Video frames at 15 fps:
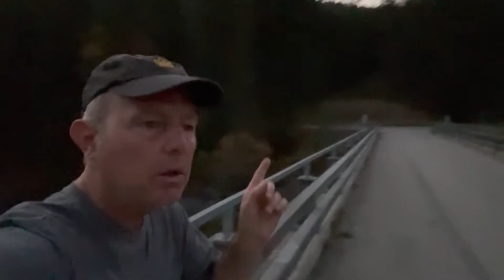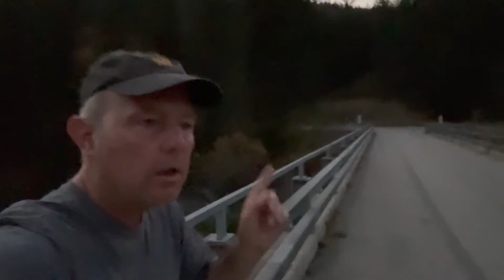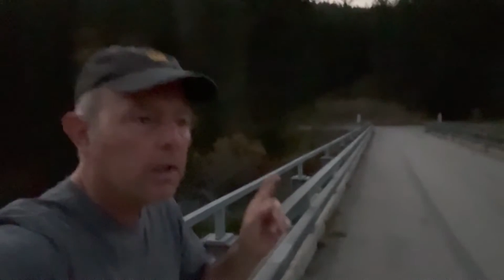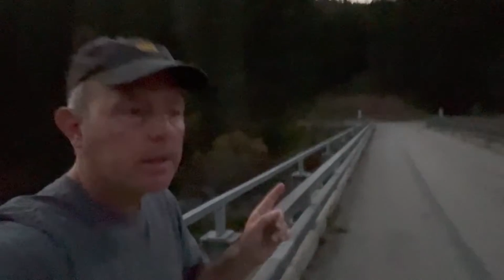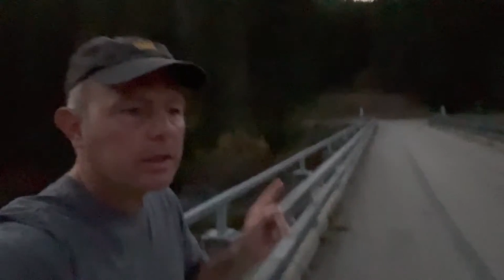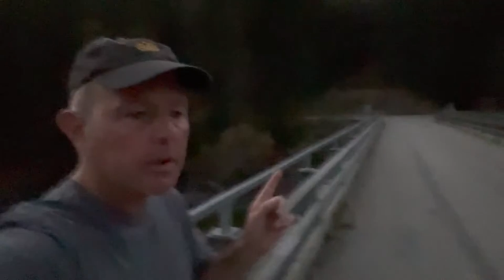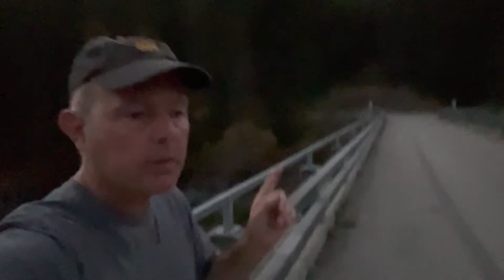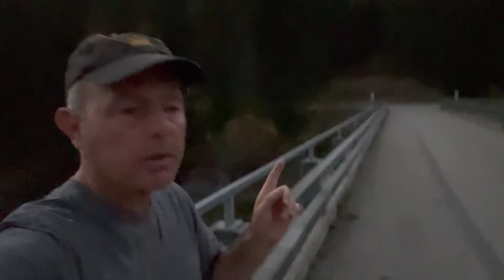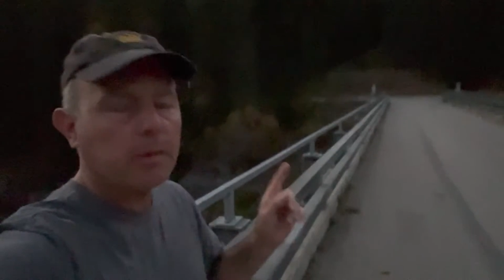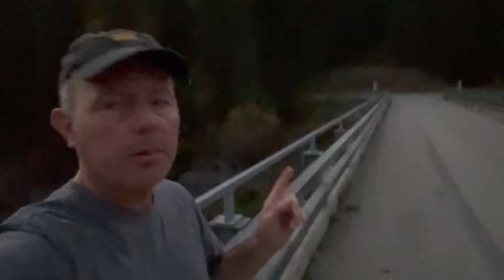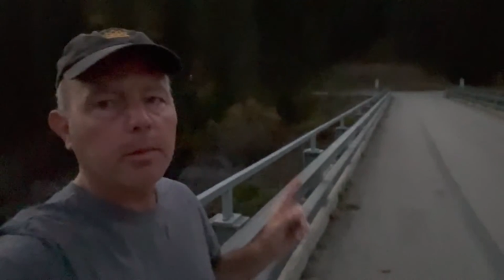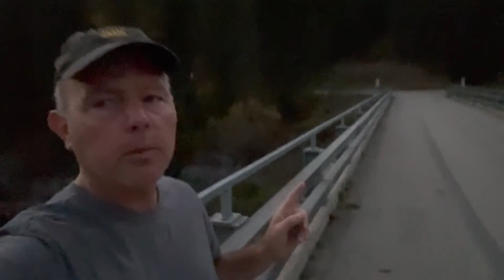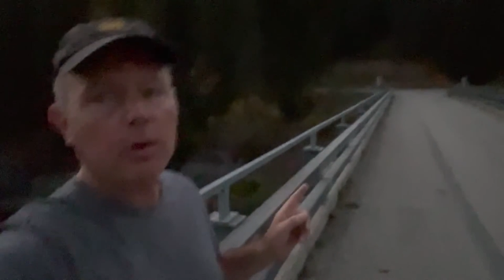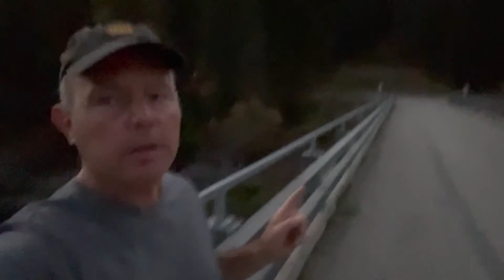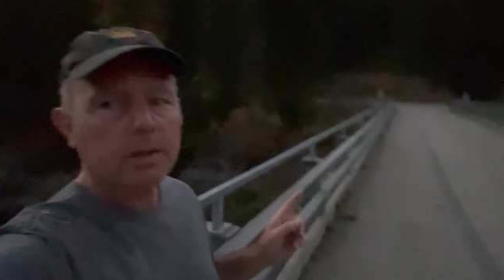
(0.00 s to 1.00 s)
I said I was going to be
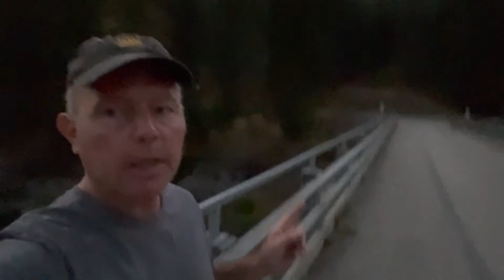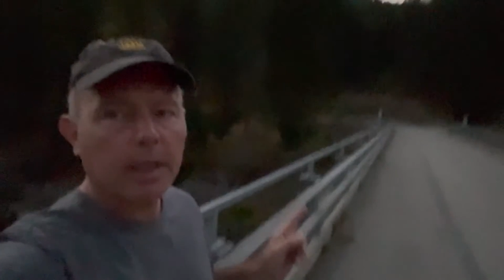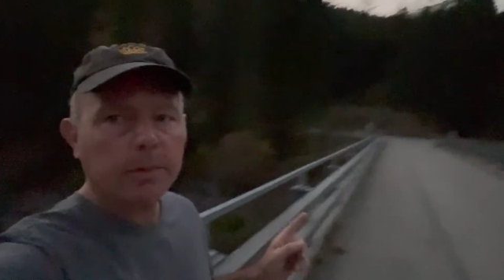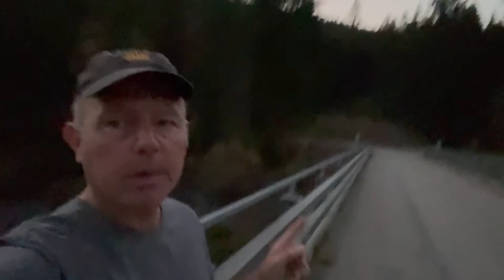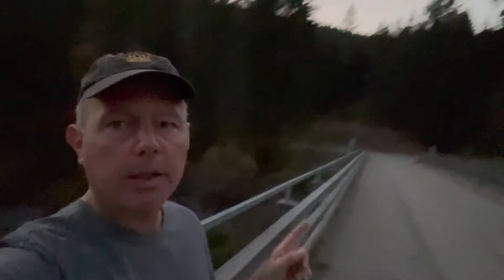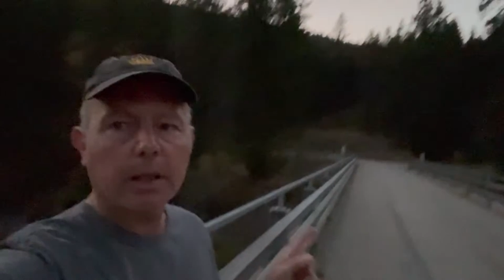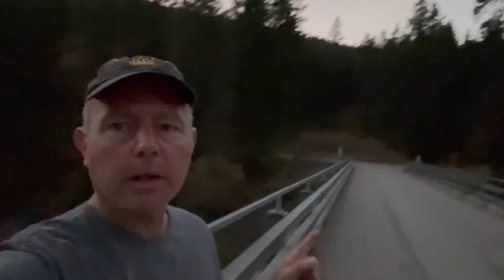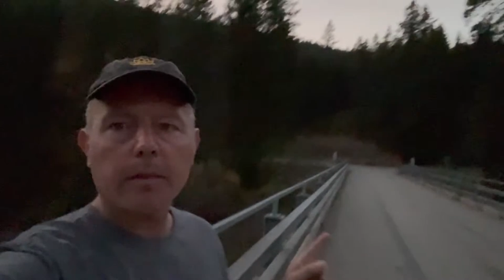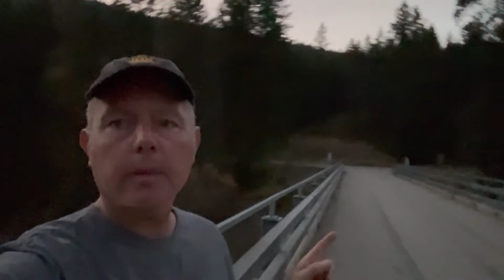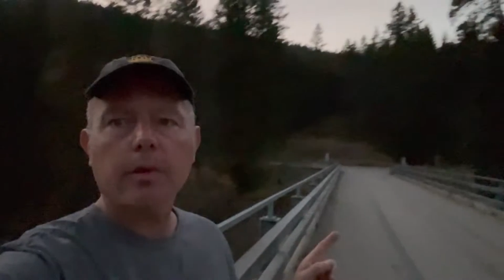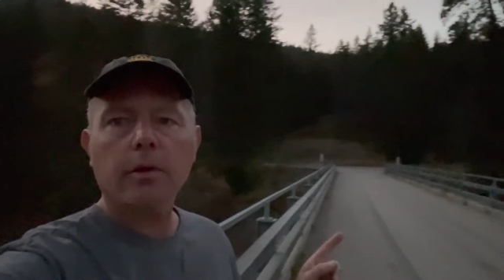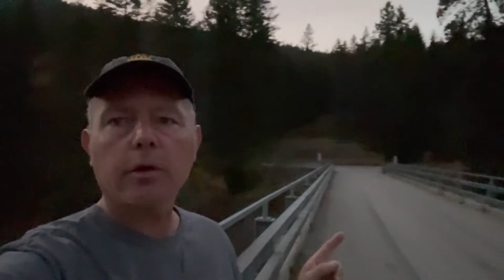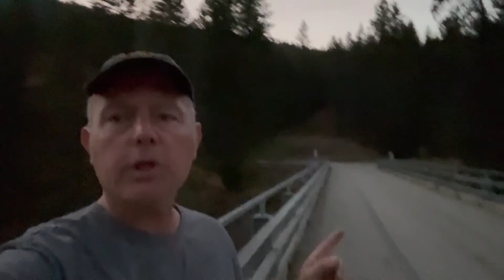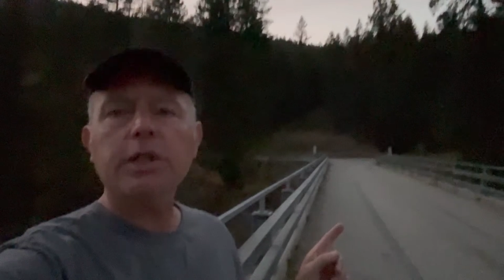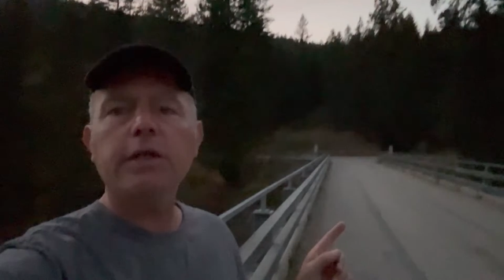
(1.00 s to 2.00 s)
more exact, but I can't remember.
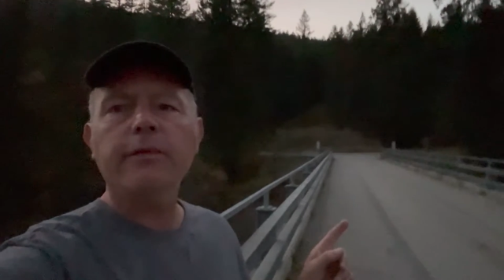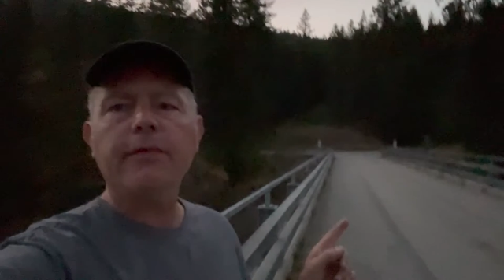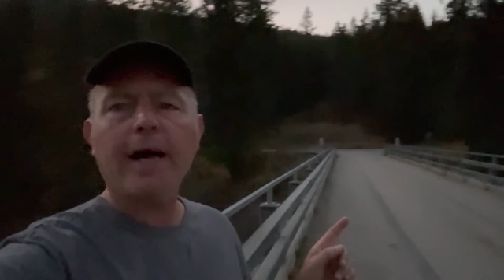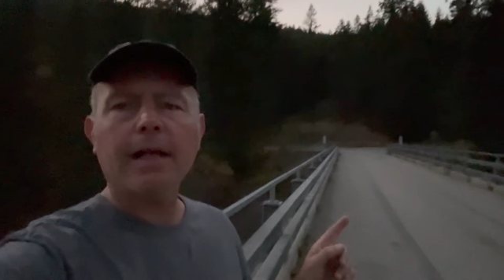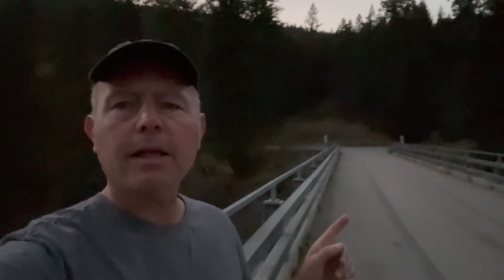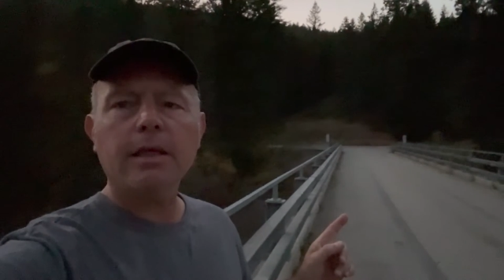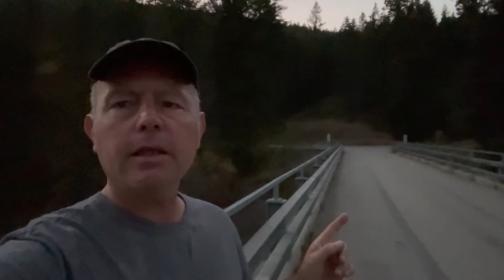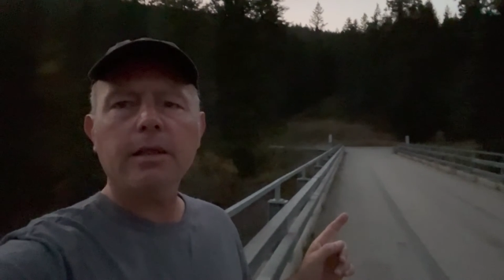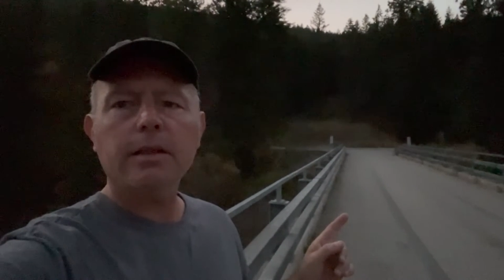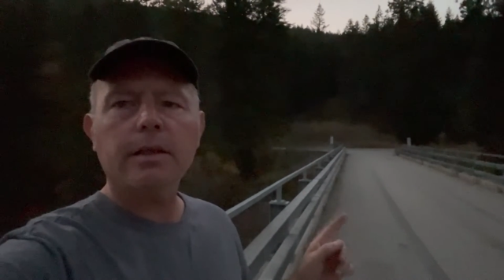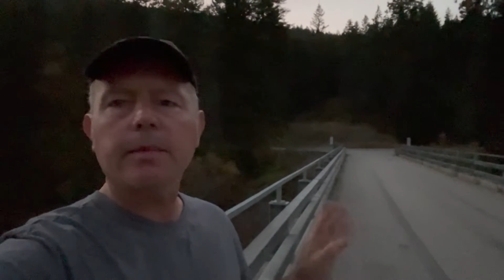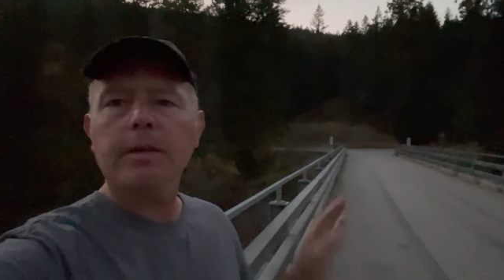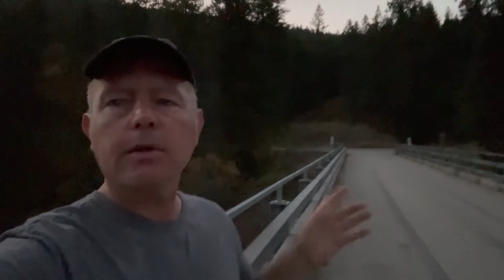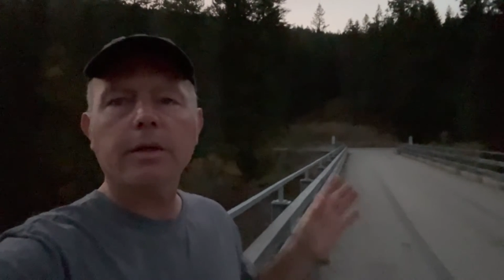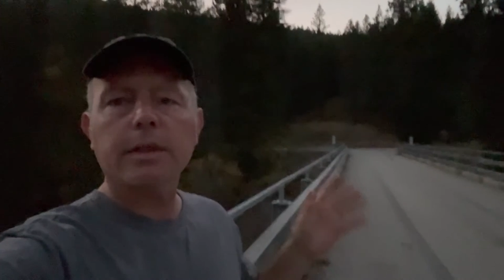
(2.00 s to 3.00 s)
Christian Valley,
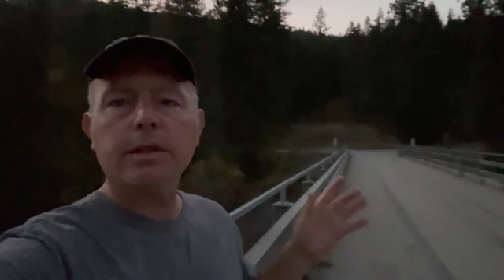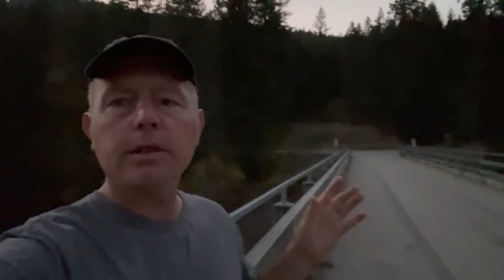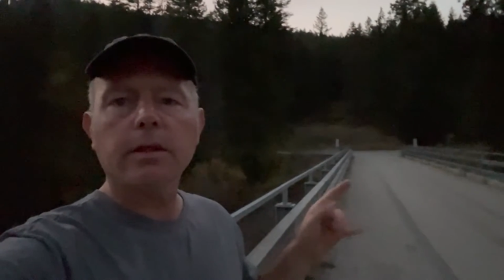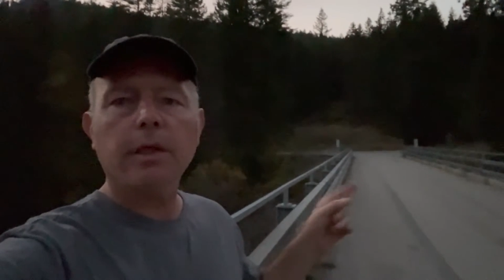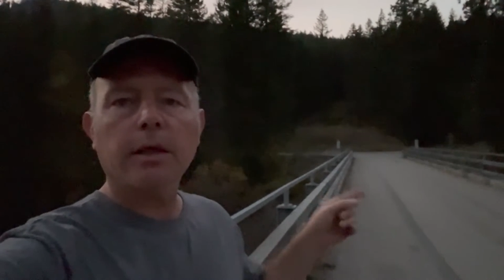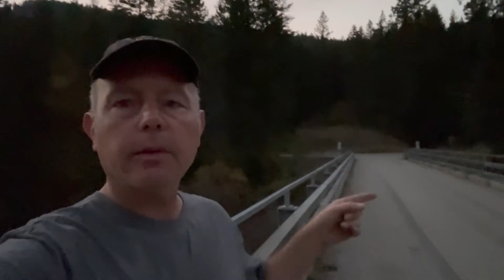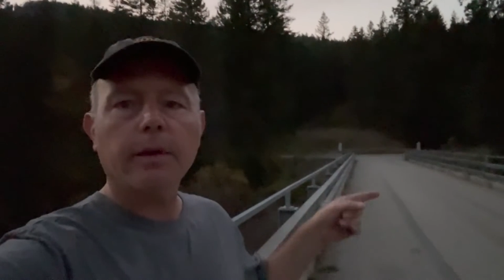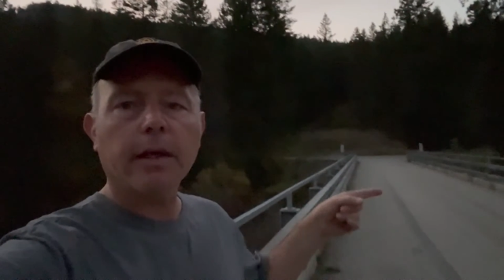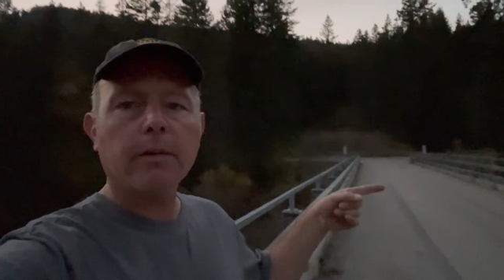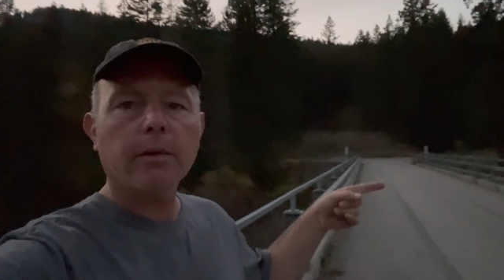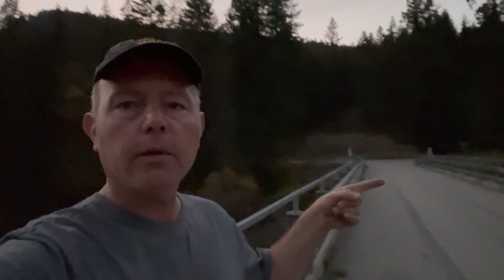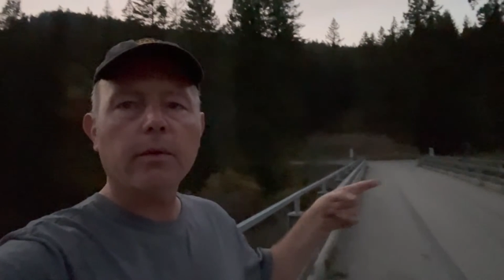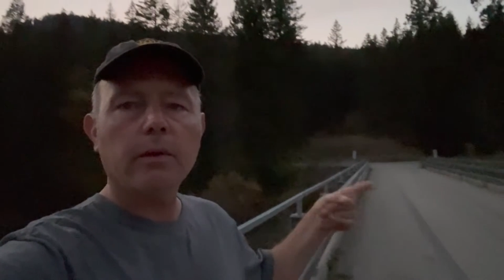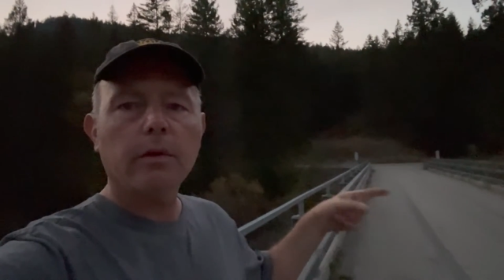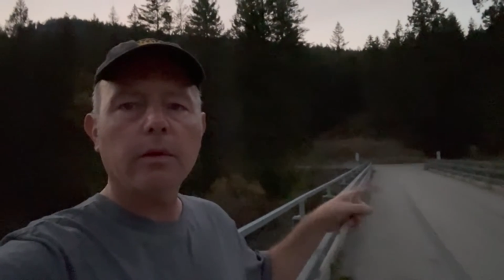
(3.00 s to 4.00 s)
something Christian, anyway, that road